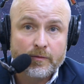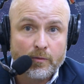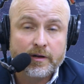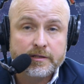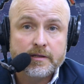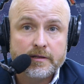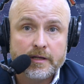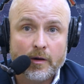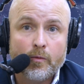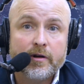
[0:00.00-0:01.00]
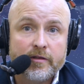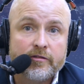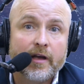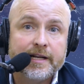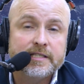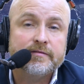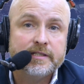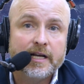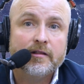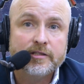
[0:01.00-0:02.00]
One of the signs of
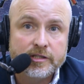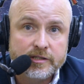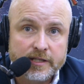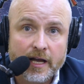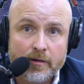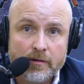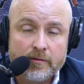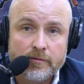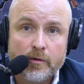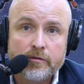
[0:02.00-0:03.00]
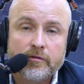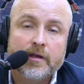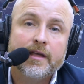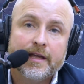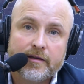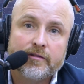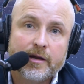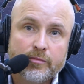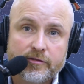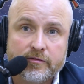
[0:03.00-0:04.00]
intelligence now, folks, is
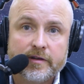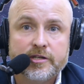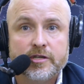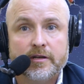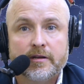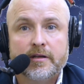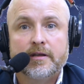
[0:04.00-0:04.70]
night preservation.